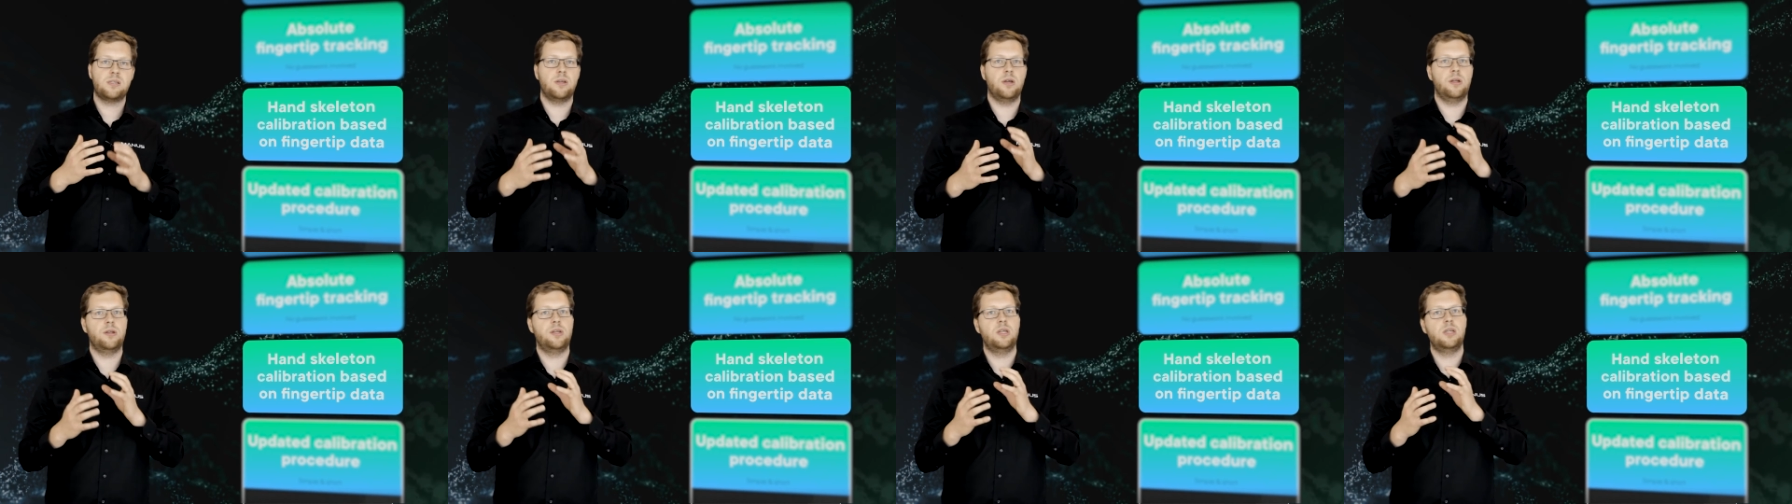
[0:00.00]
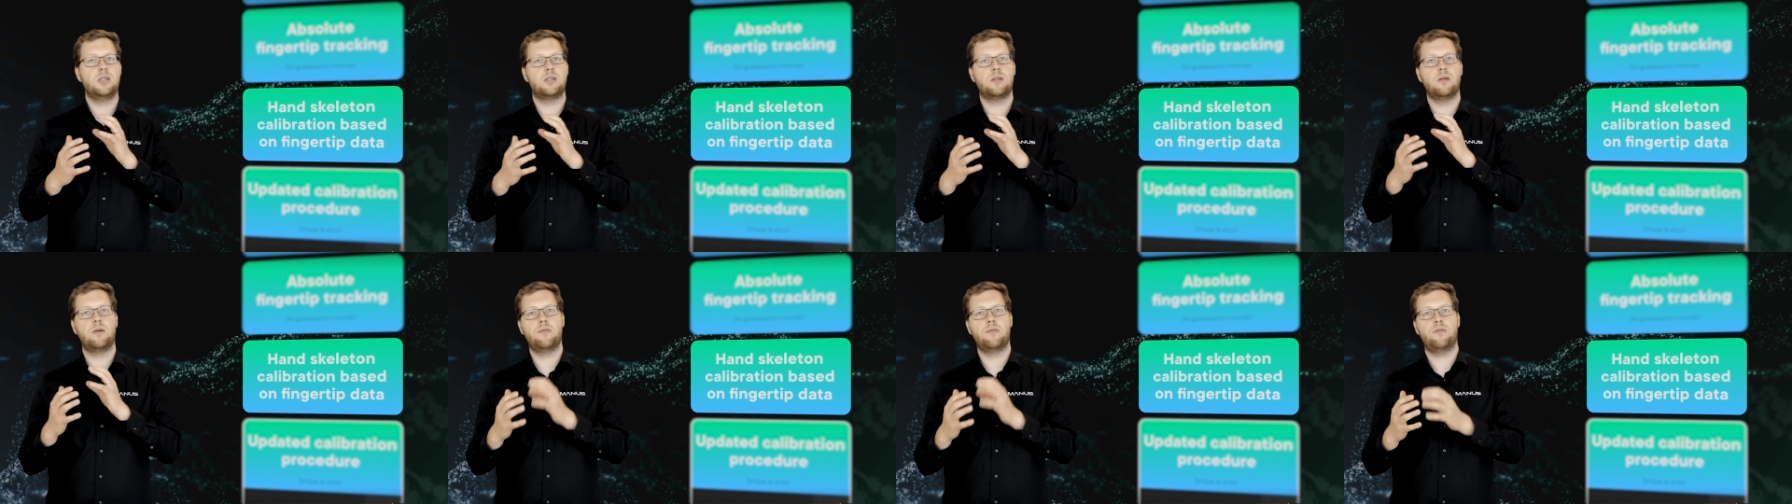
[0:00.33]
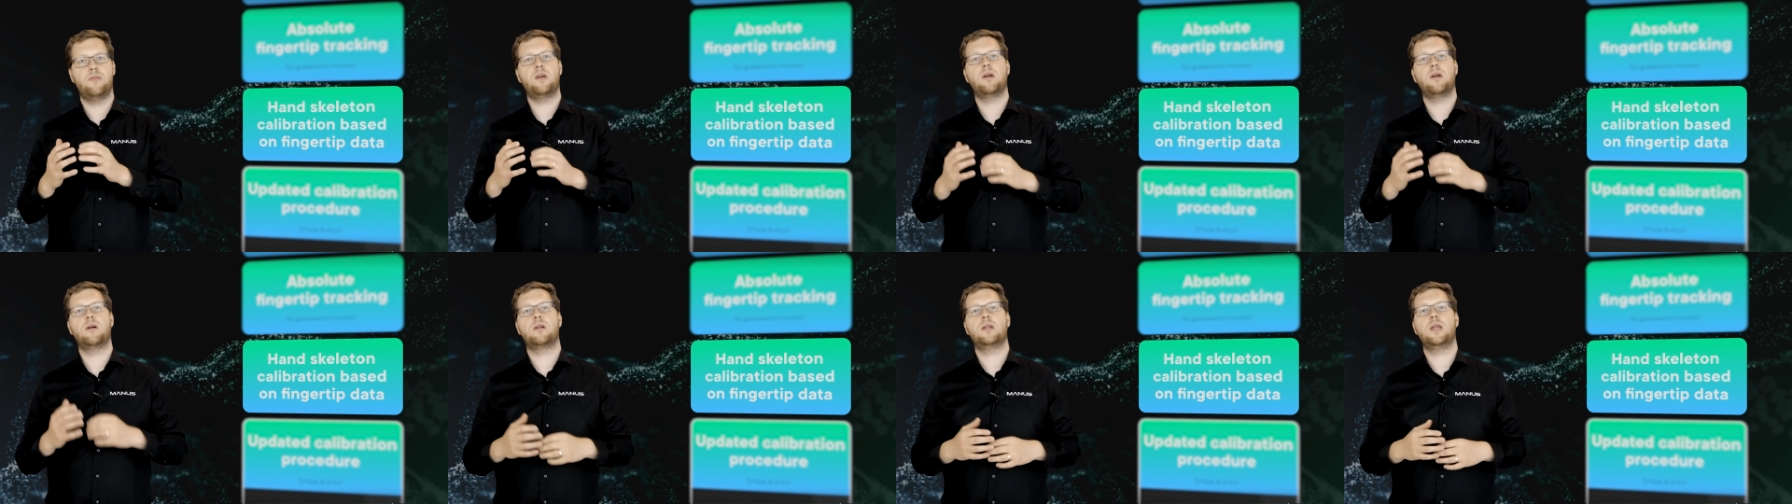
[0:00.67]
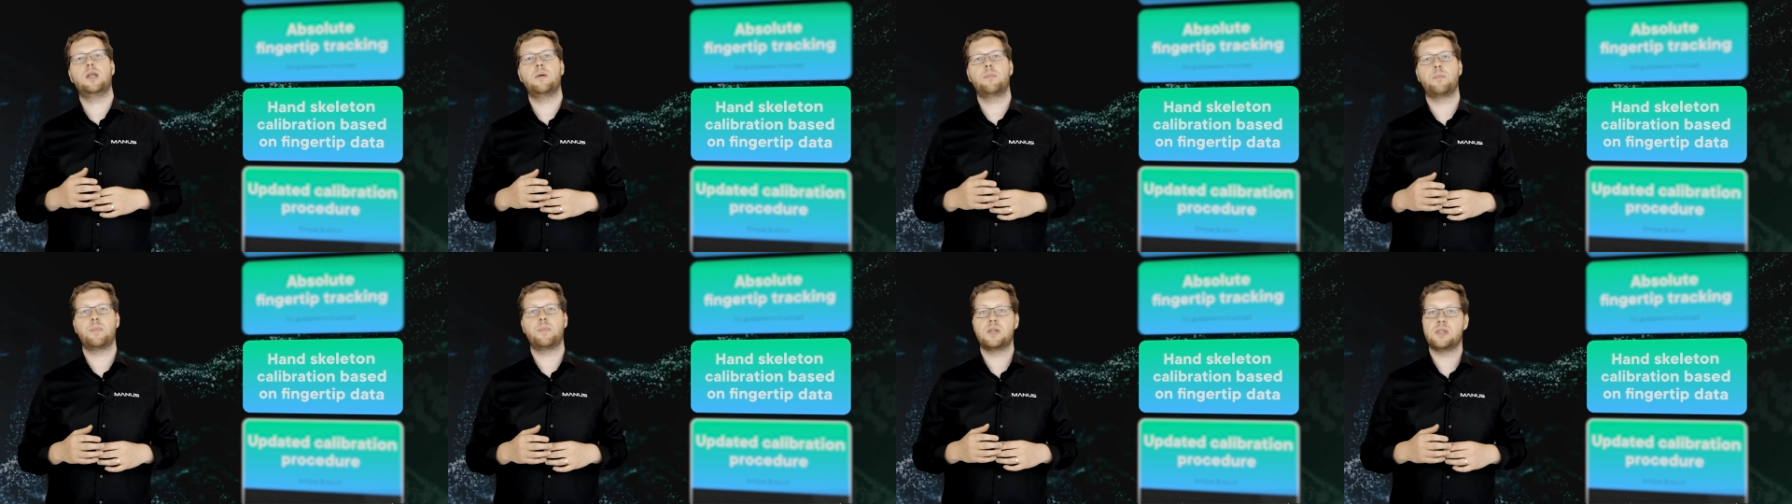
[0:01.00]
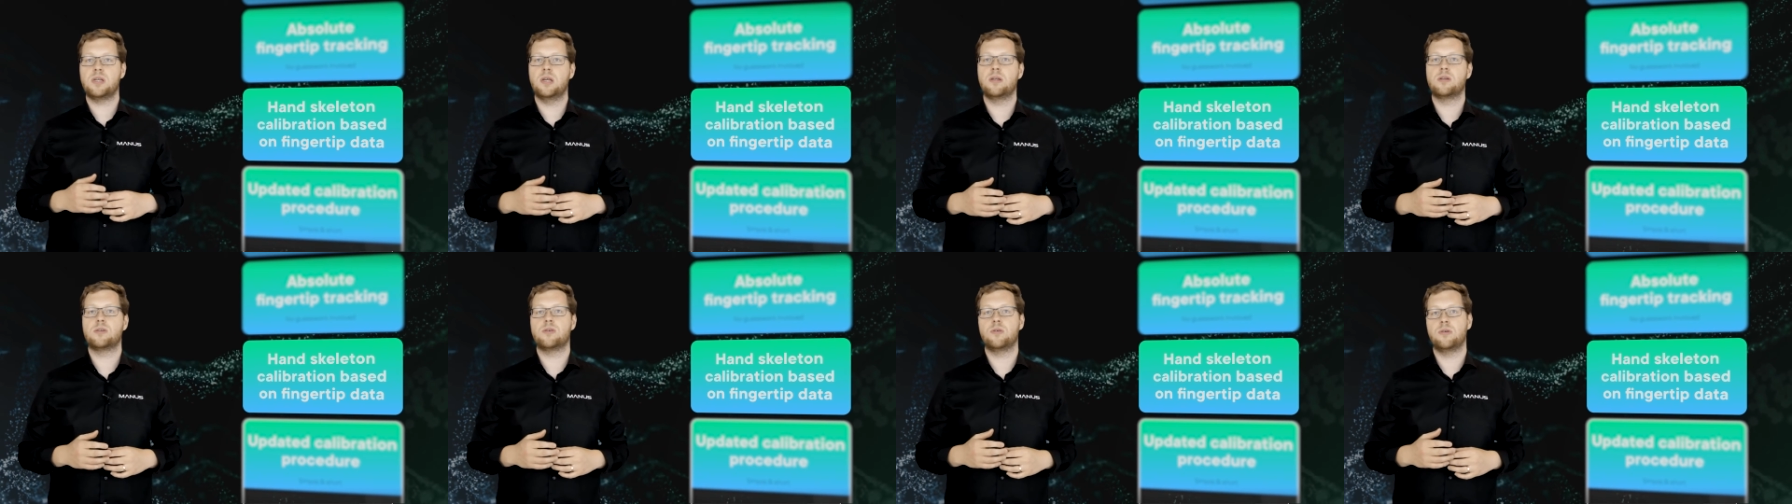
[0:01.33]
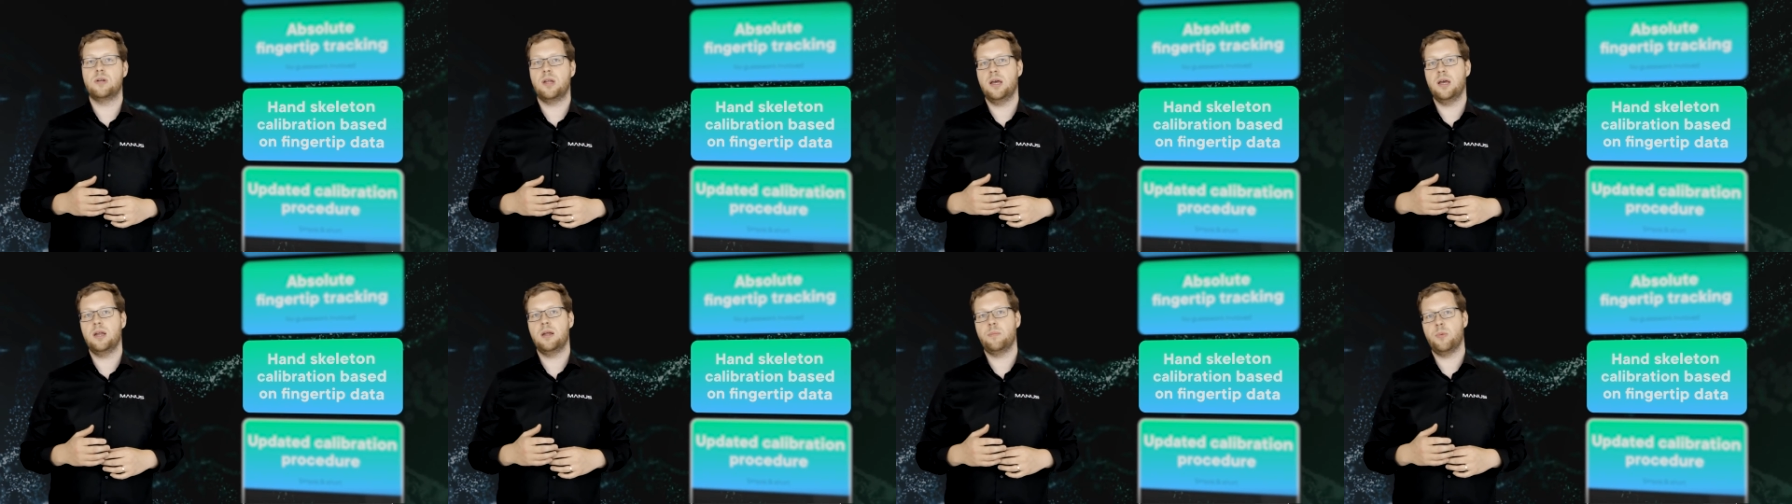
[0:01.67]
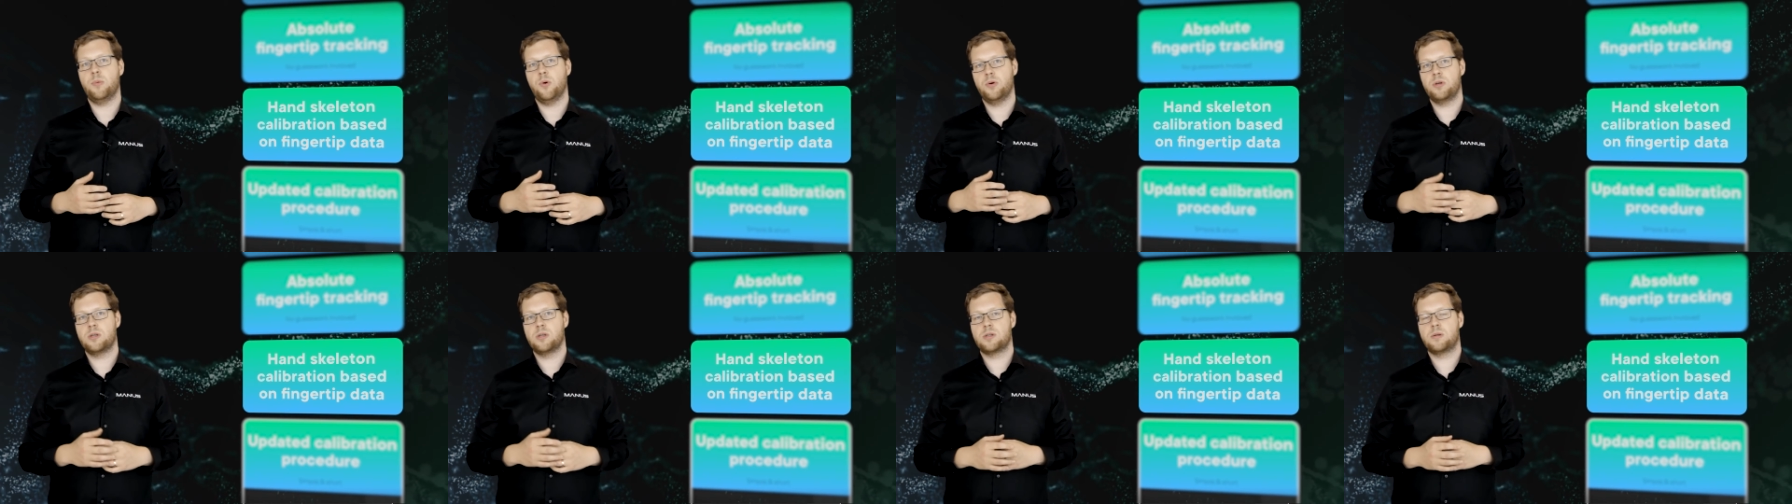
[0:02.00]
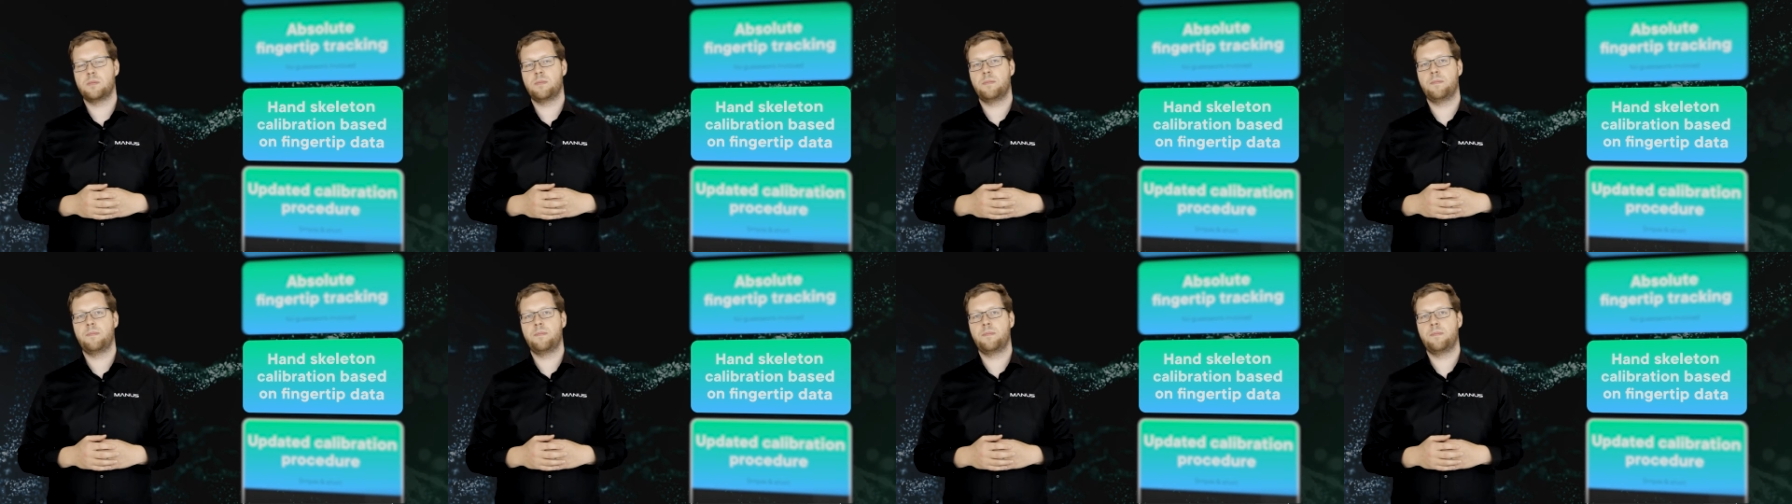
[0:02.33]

on these fingertip sensor data points.